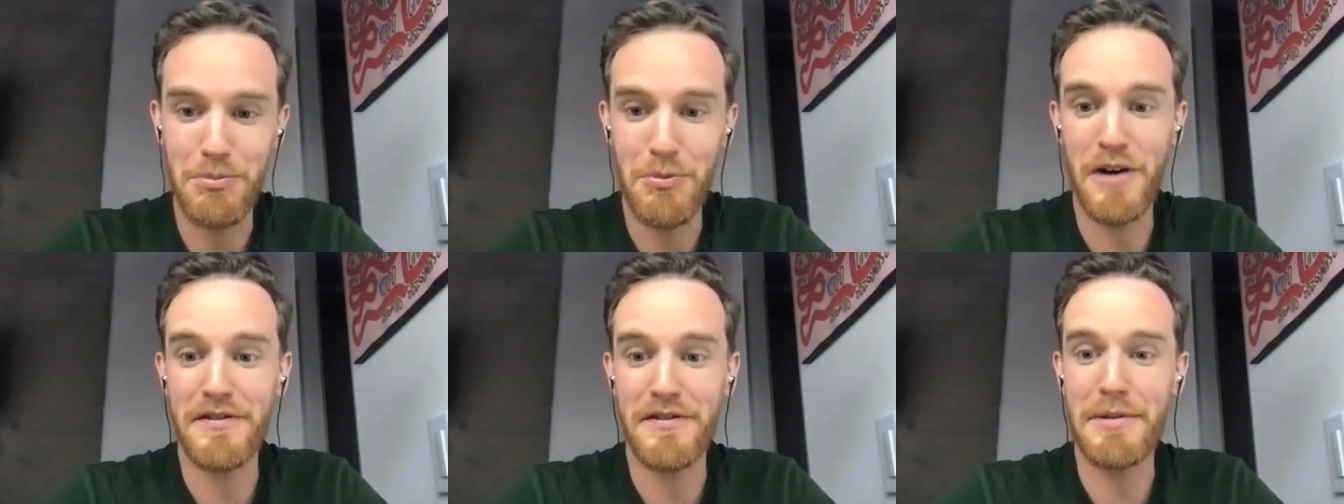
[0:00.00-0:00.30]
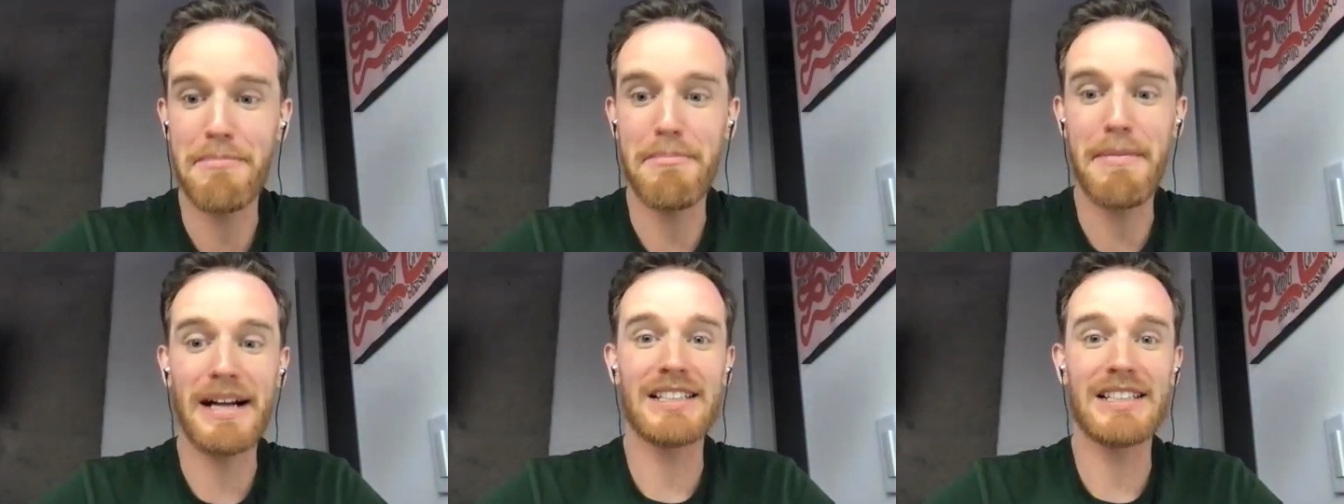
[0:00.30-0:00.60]
more of
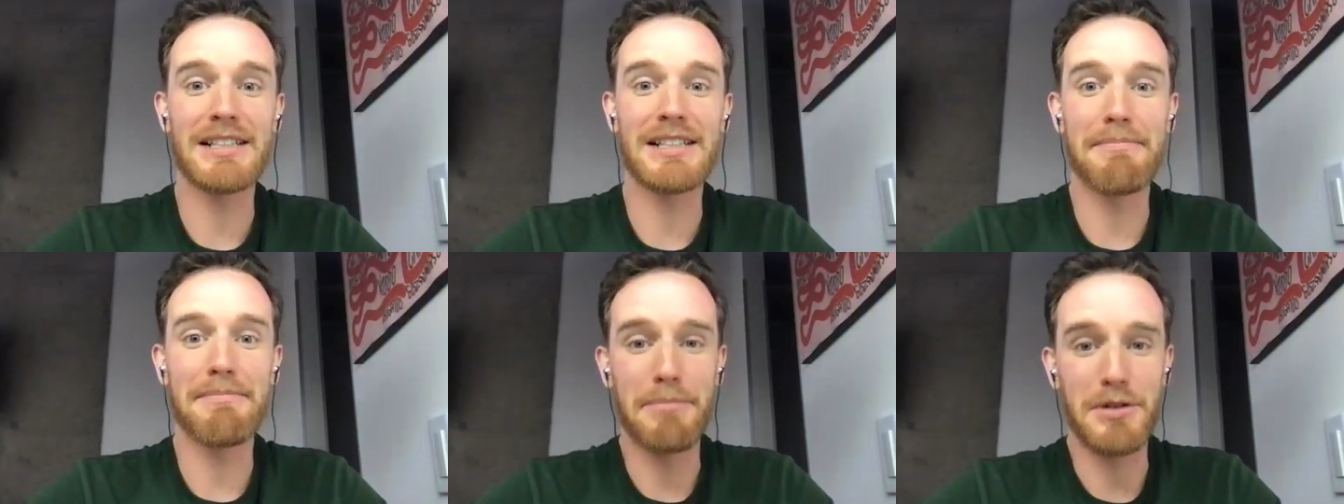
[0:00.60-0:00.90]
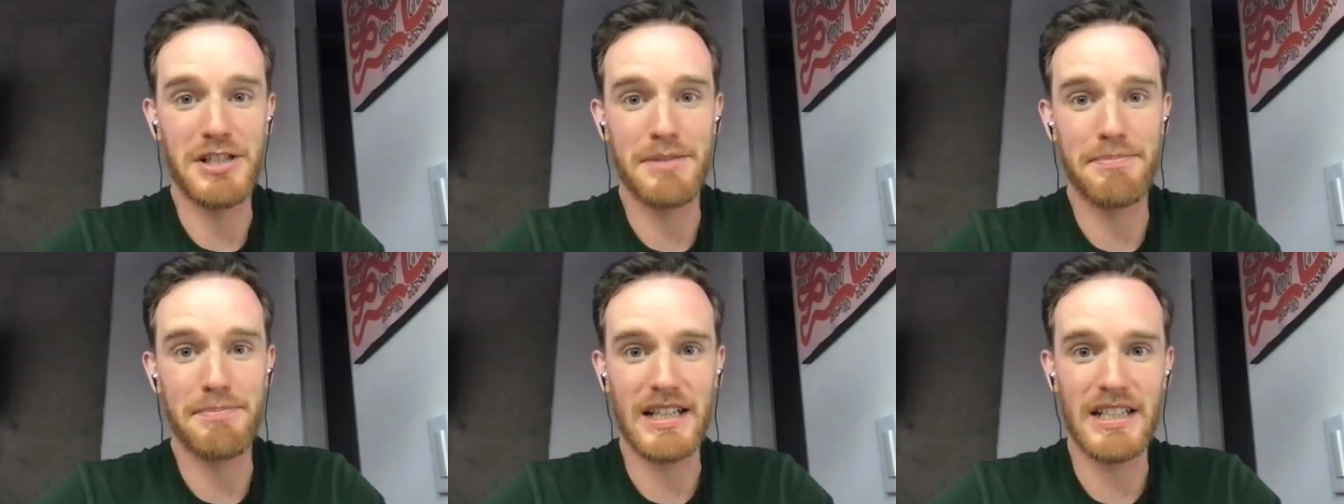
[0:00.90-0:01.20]
a Mexican
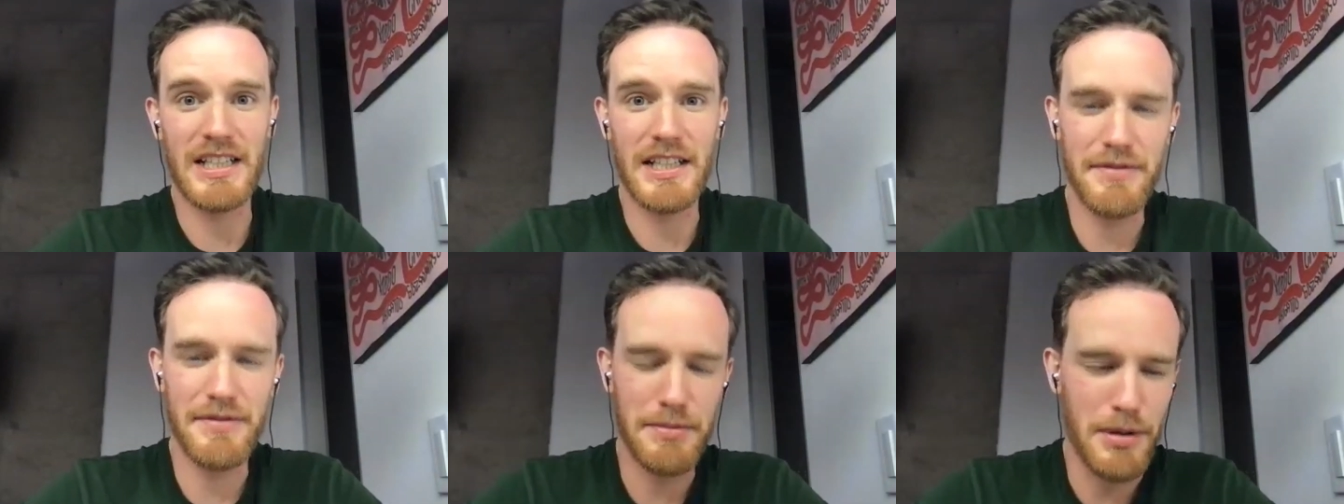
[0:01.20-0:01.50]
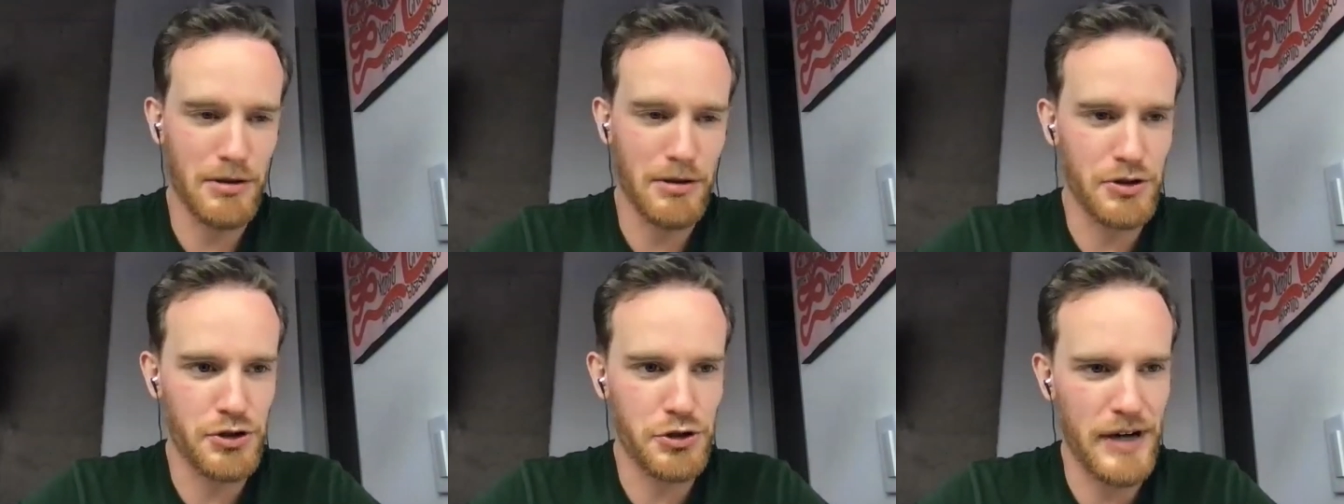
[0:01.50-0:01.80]
perspective
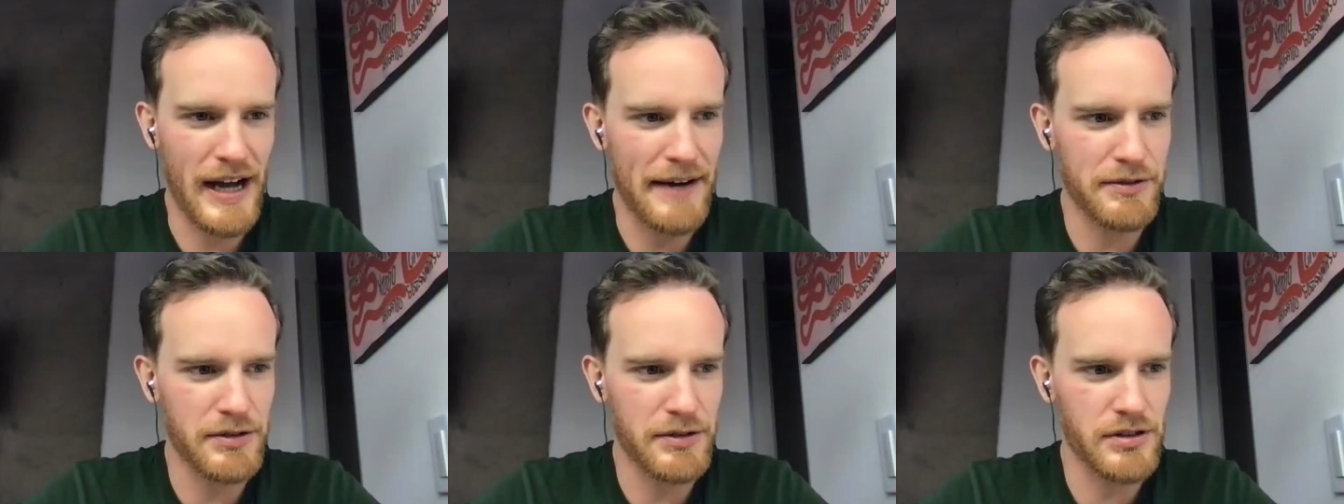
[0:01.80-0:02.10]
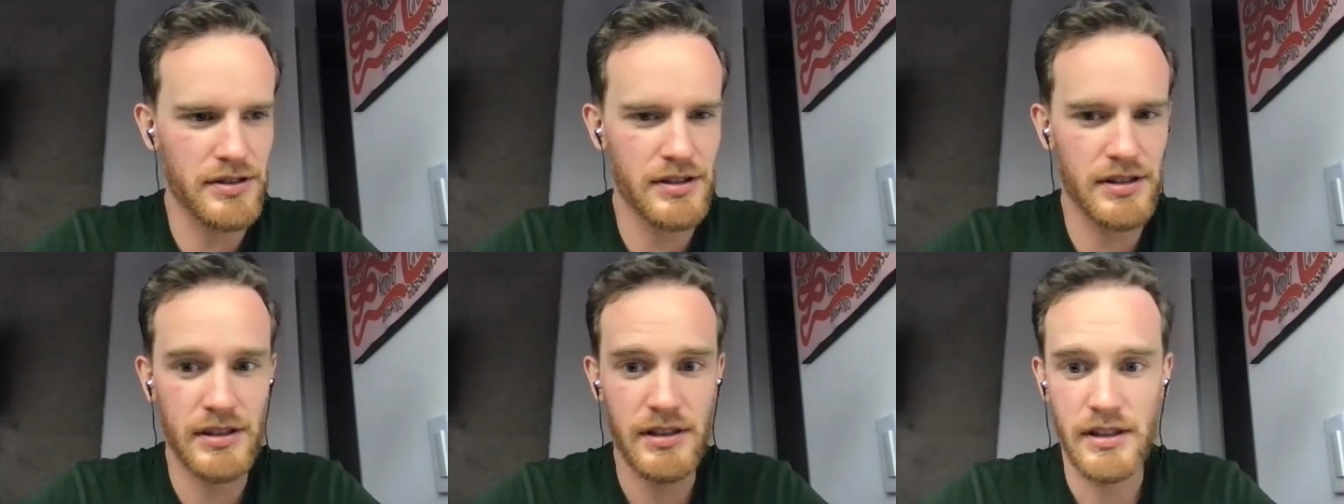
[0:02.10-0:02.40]
about
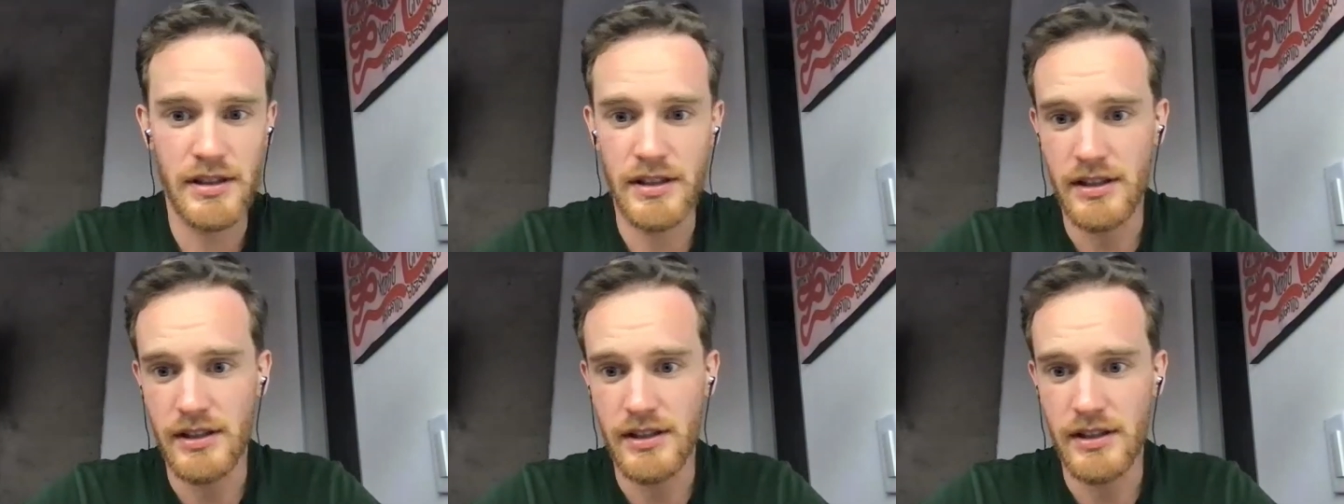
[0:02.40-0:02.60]
travels.